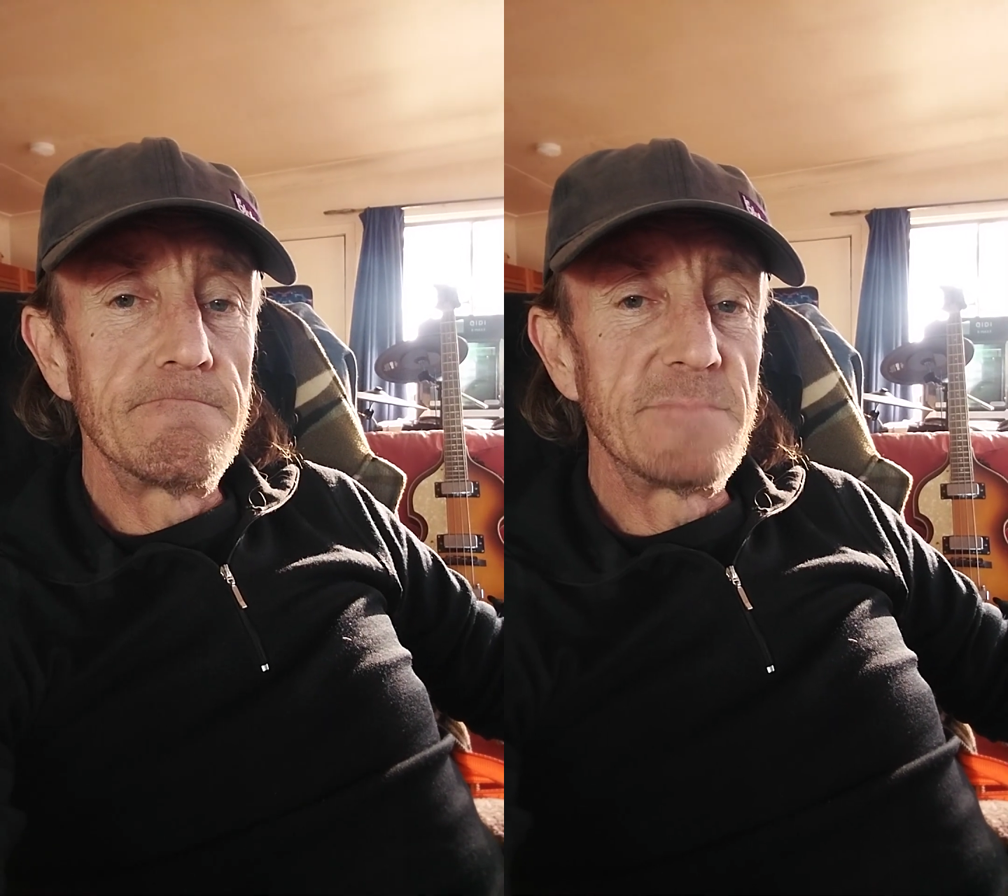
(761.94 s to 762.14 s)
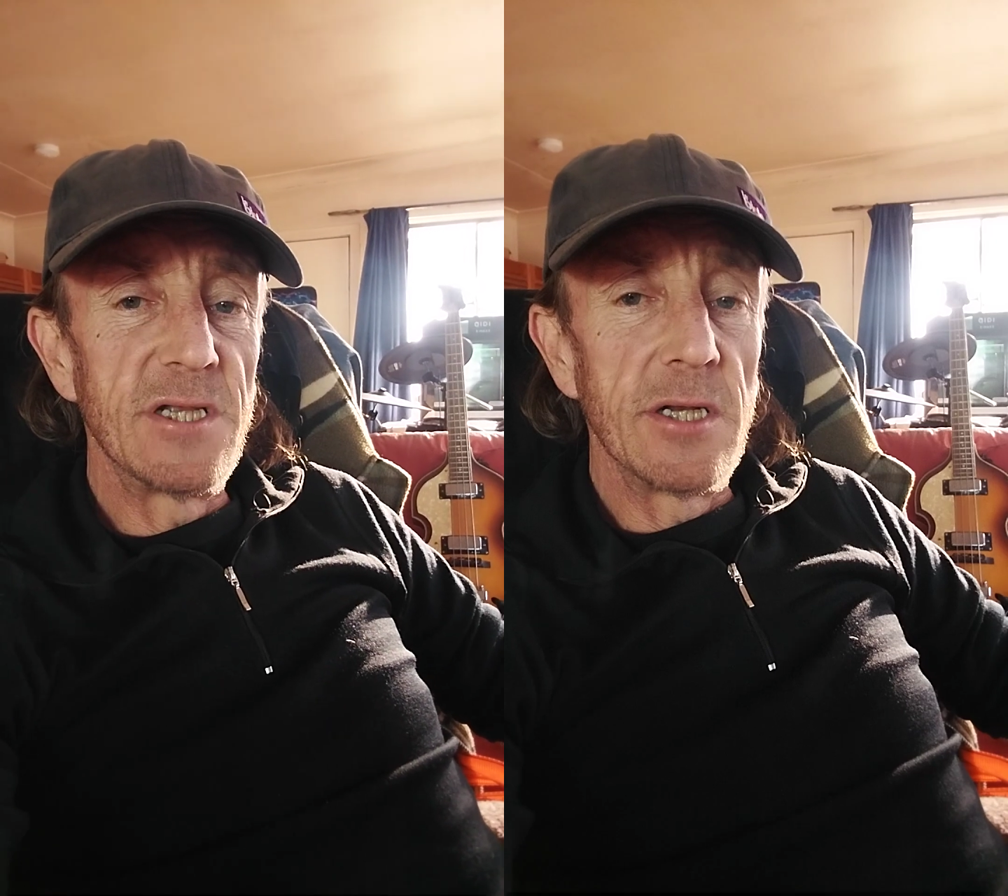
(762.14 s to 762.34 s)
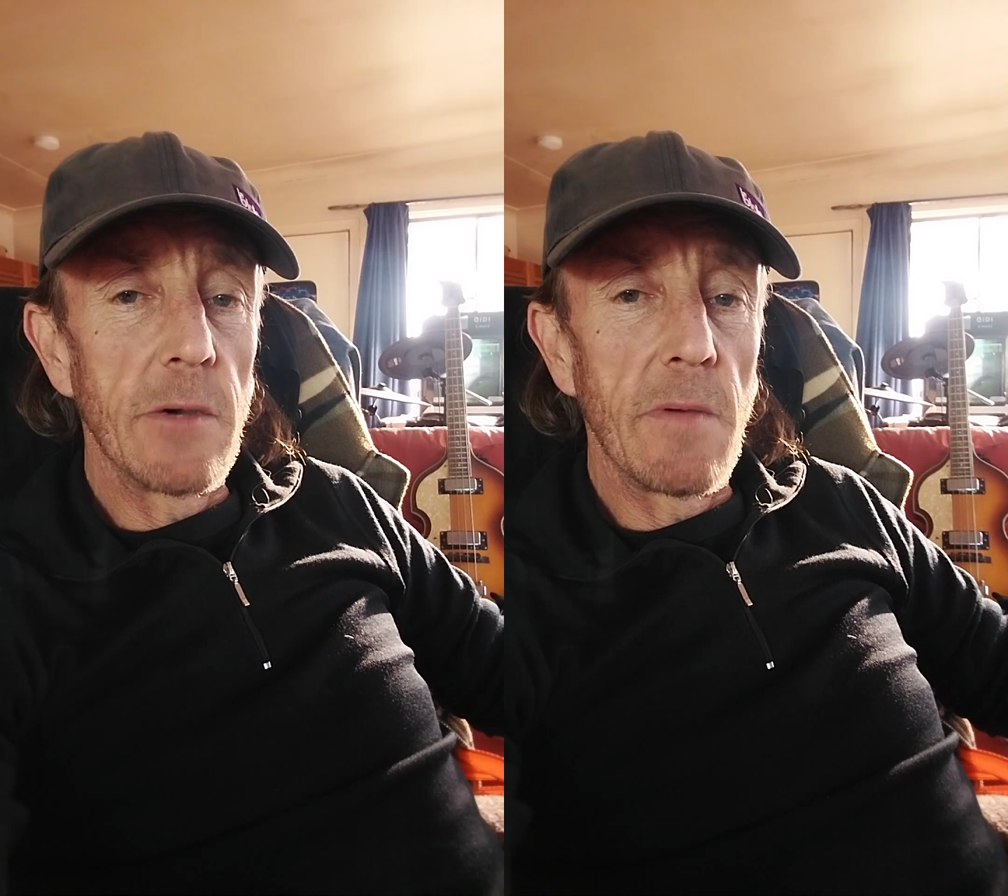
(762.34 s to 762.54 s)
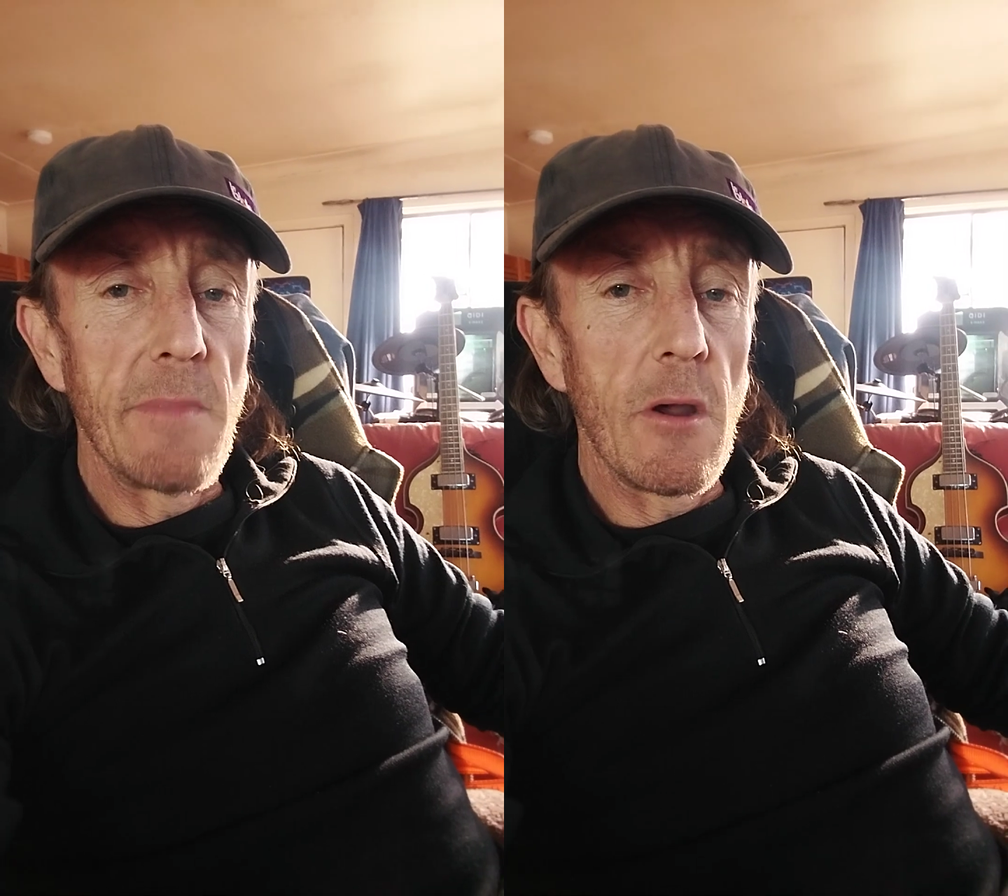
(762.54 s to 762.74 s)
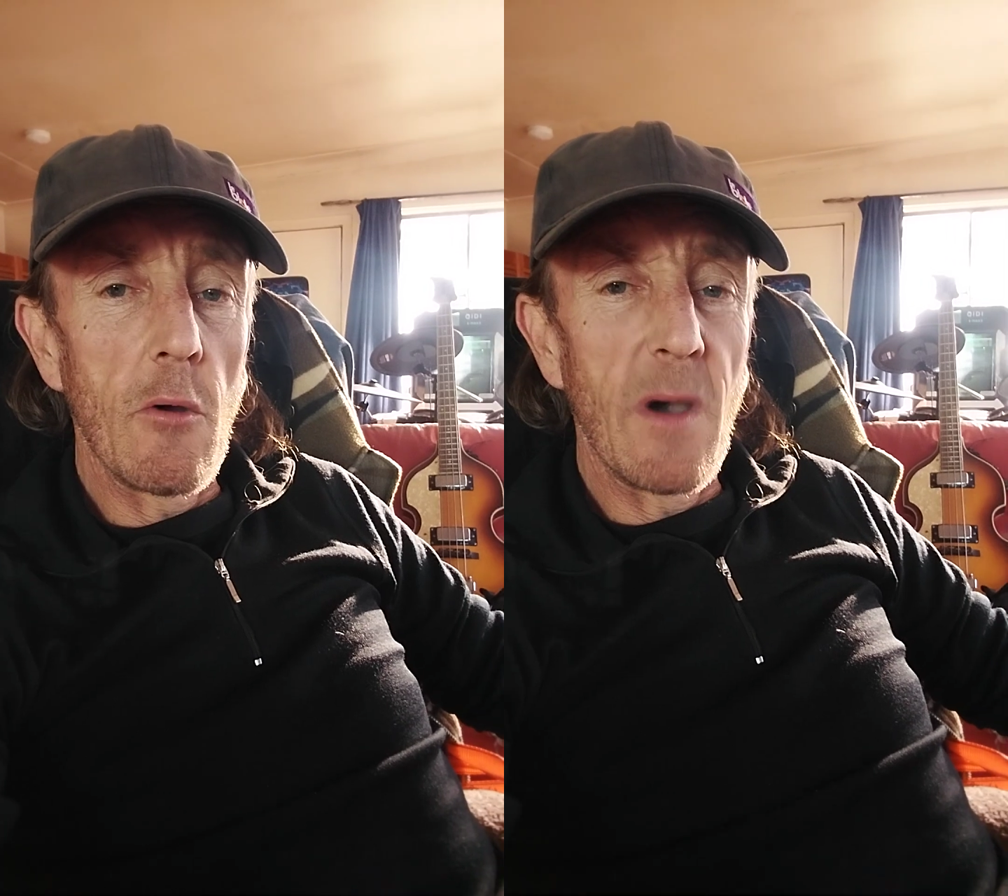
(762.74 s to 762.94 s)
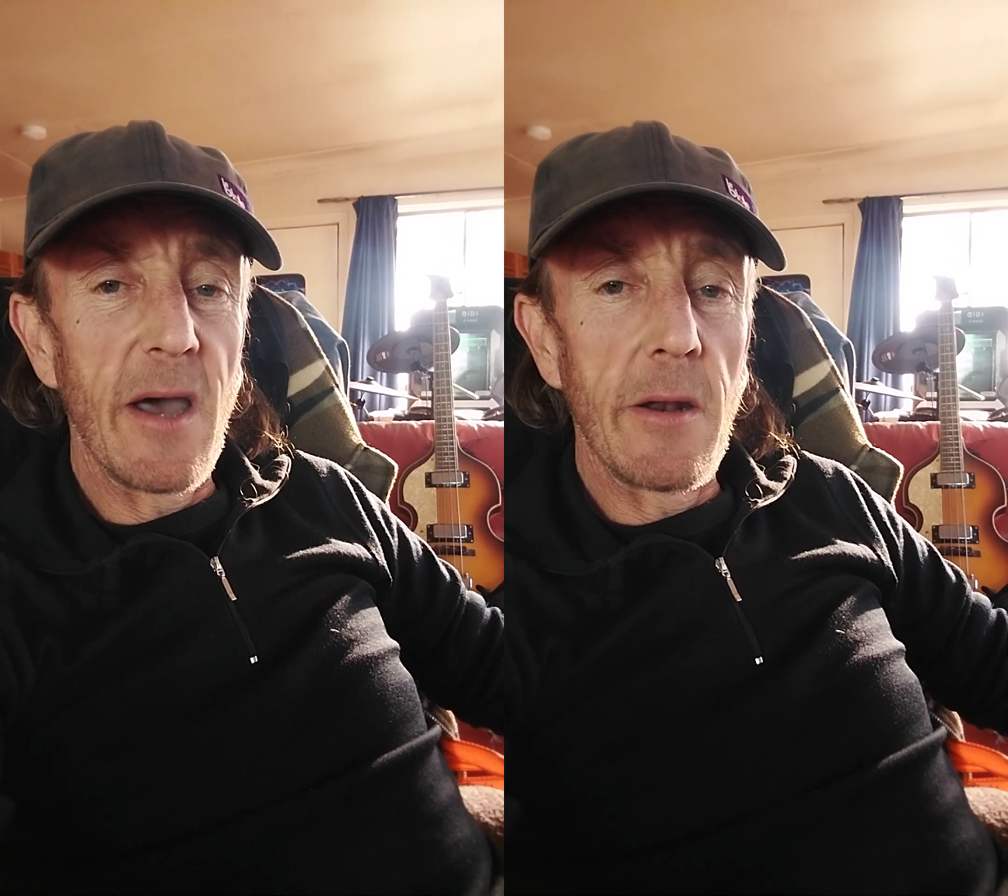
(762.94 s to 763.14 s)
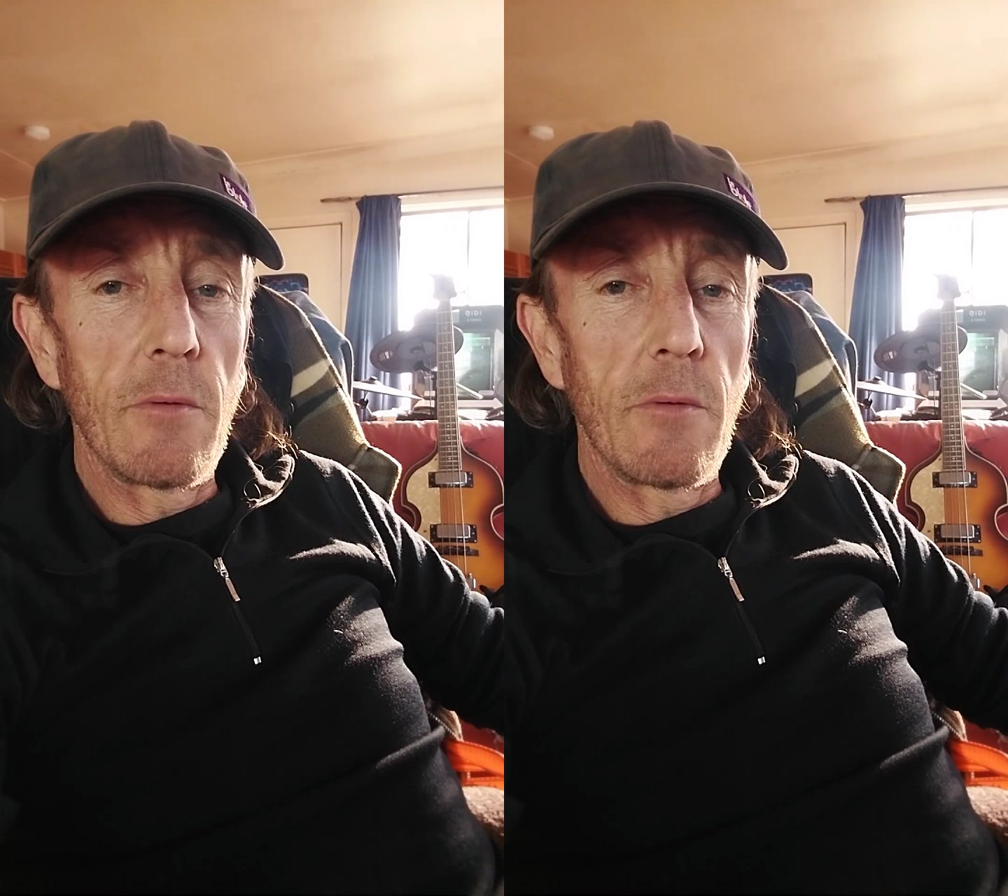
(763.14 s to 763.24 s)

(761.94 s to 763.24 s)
Didn't know what marijuana